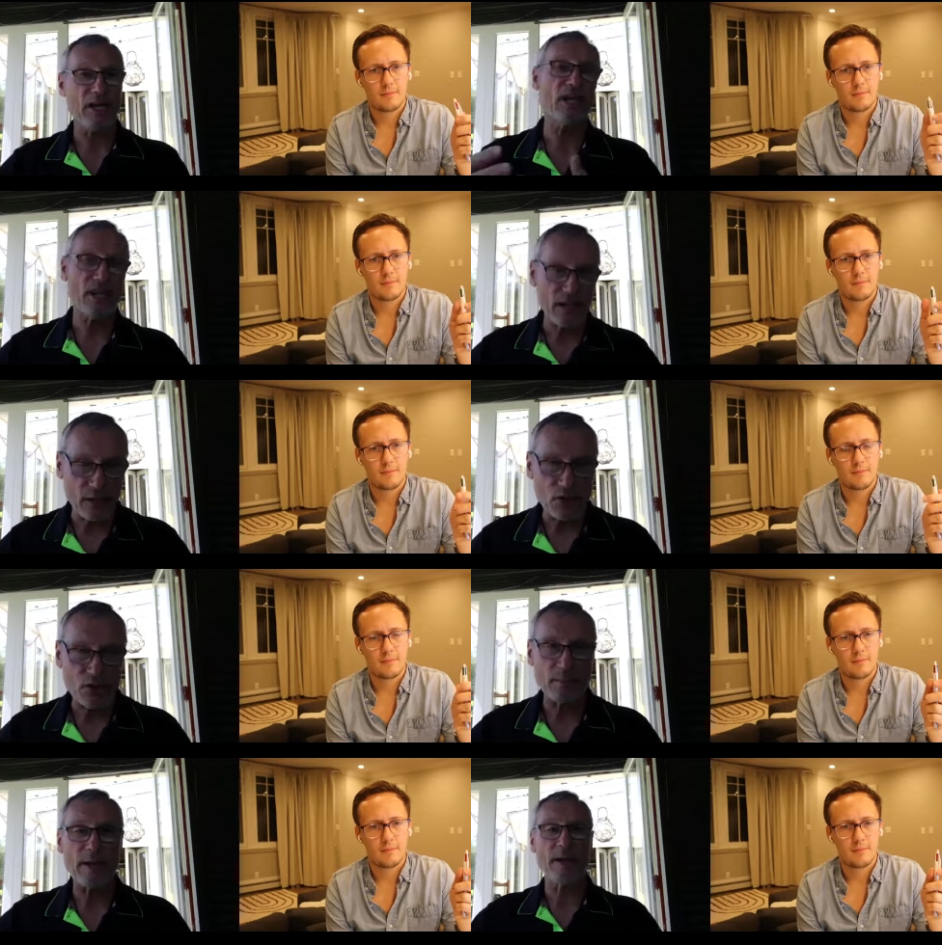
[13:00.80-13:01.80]
Speaker 1: in another country,
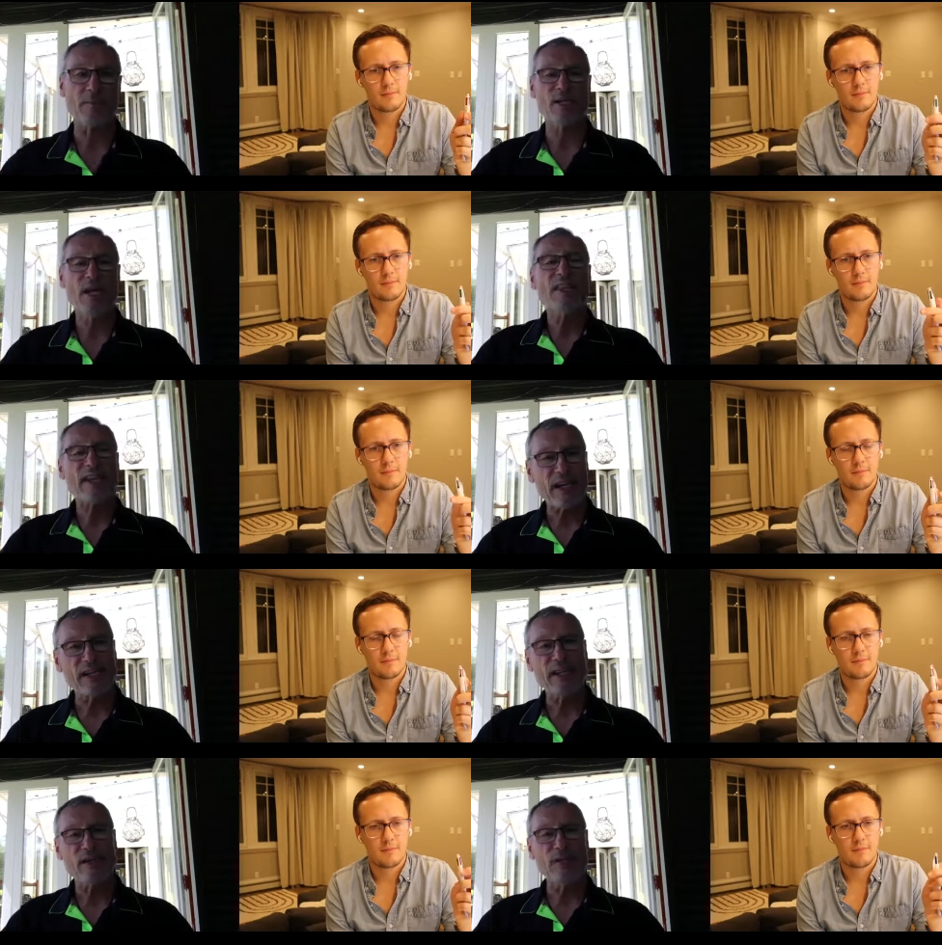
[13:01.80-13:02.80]
perhaps, that can
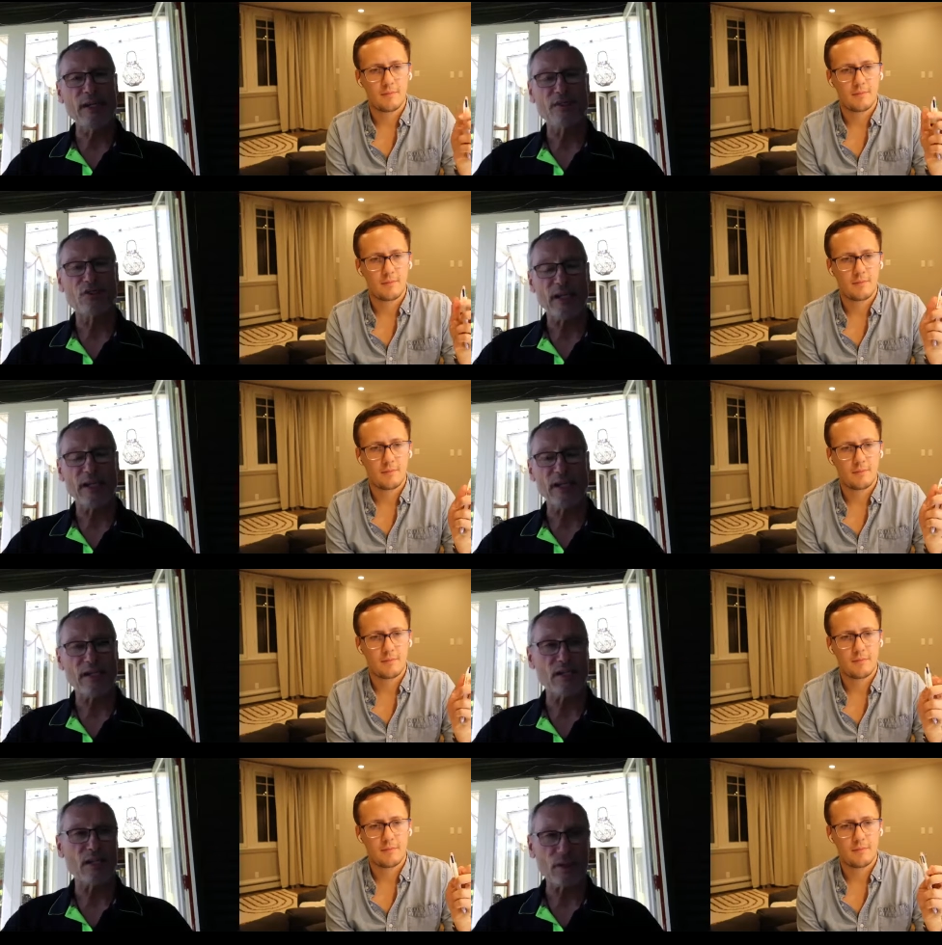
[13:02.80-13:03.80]
get really tricky. There's
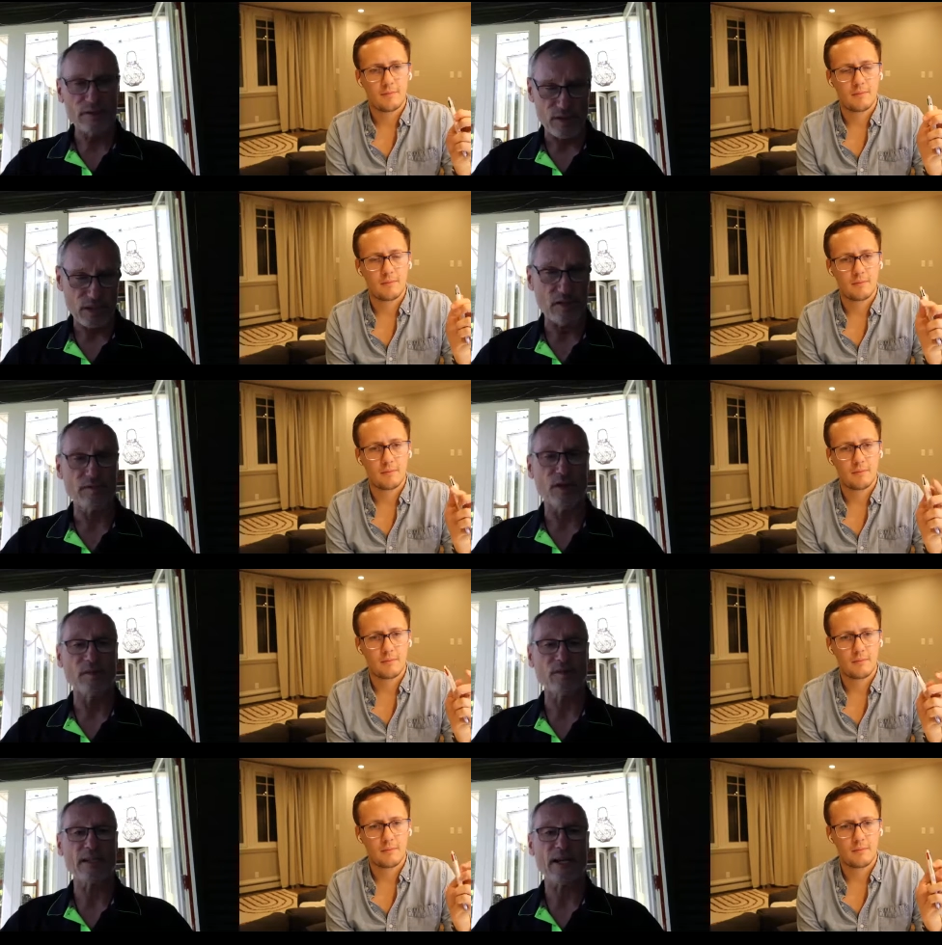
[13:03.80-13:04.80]
a lot of risk involved
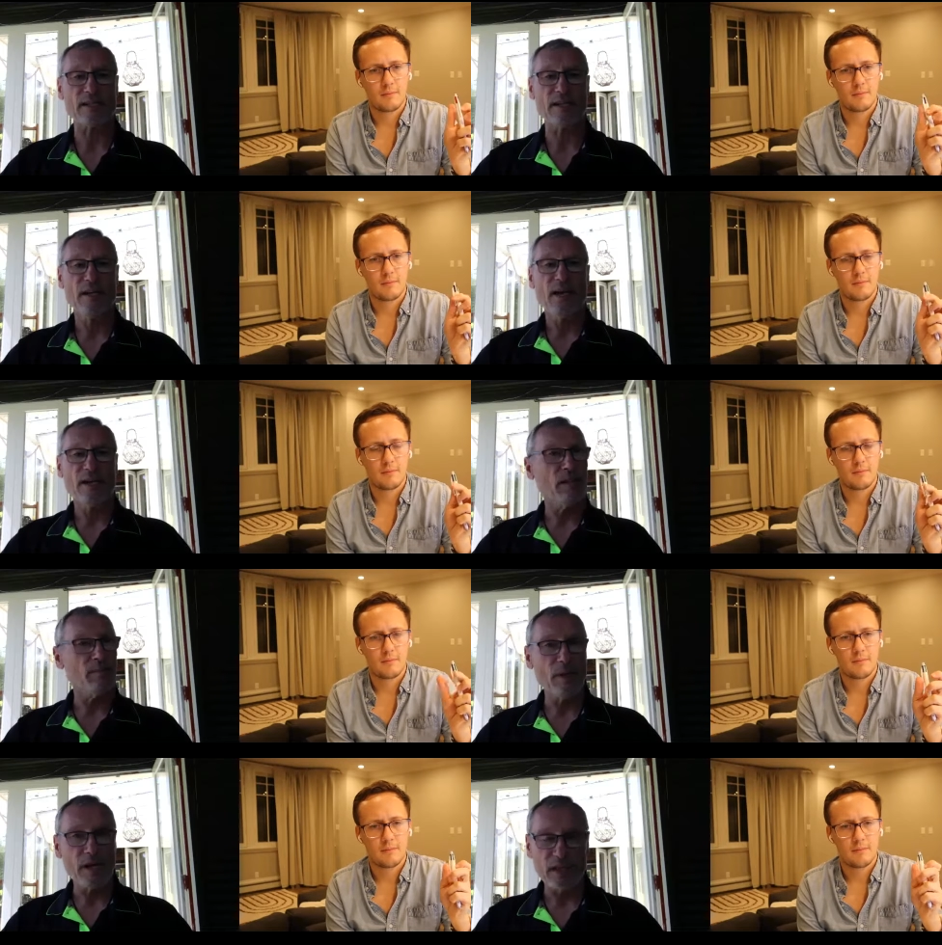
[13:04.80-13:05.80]
in that. And I
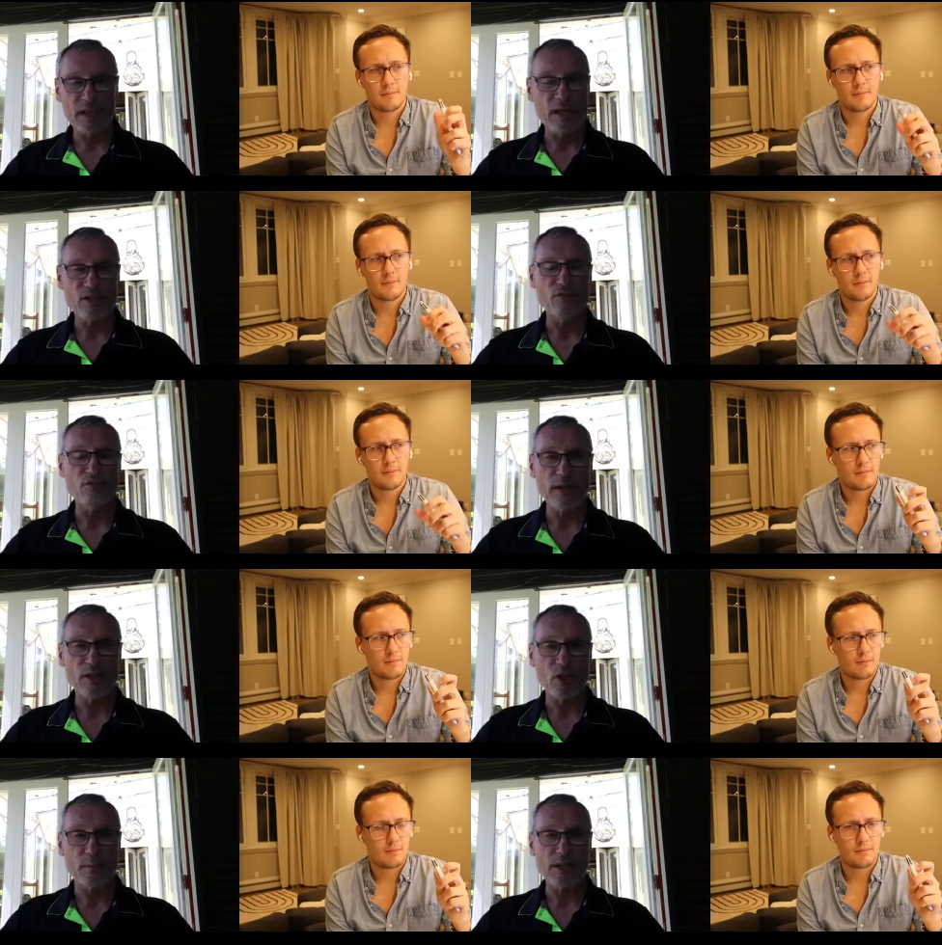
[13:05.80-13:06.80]
admire the guys who run
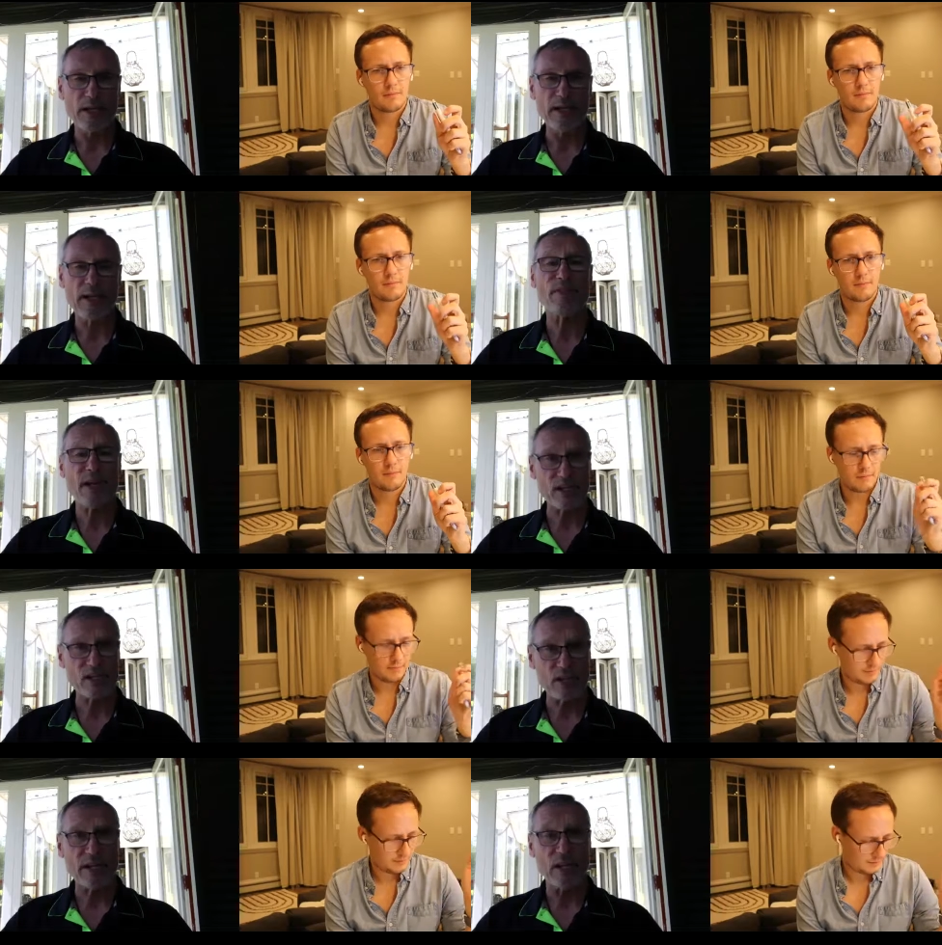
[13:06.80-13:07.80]
jobs like that. That does
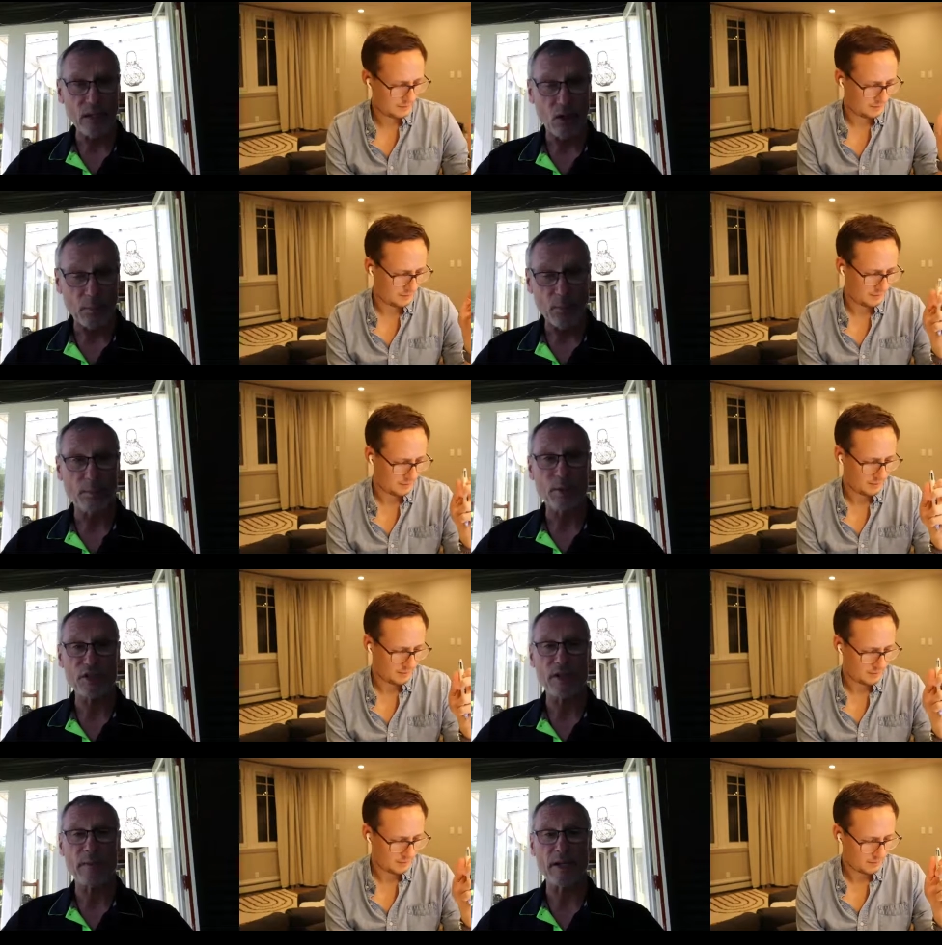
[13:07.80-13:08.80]
take a lot more project
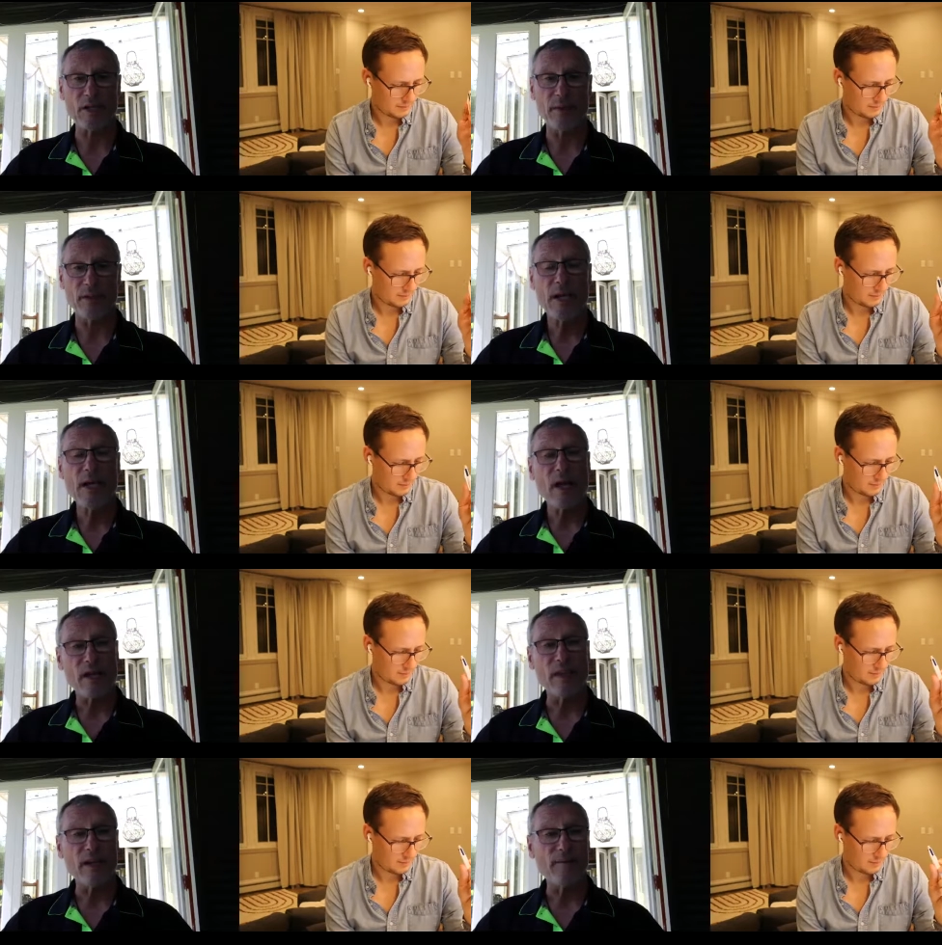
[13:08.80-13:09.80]
management. I
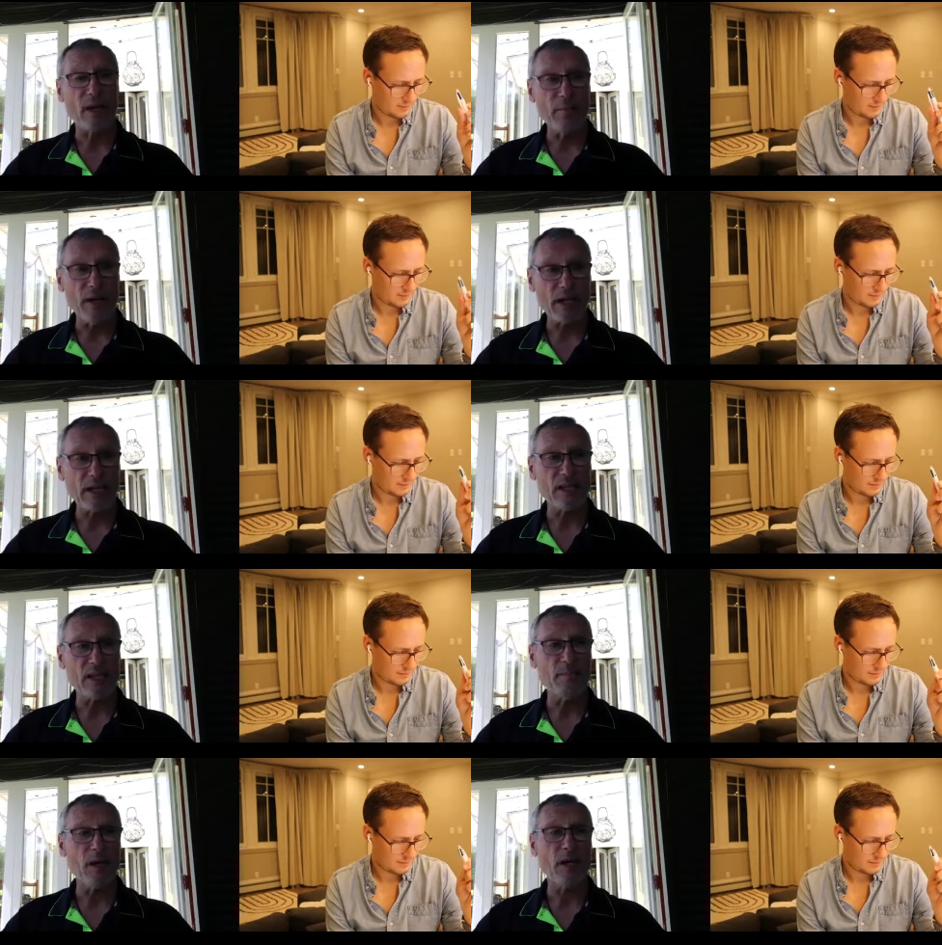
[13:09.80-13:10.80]
think I'm lucky that
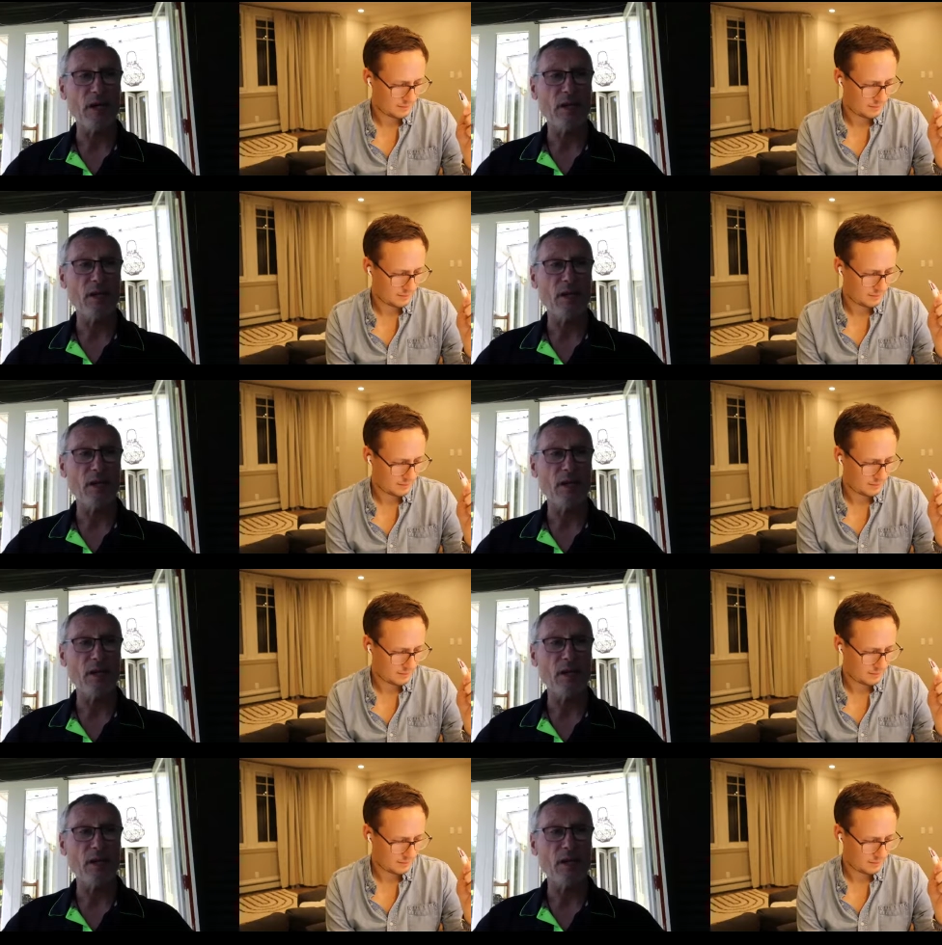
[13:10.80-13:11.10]
my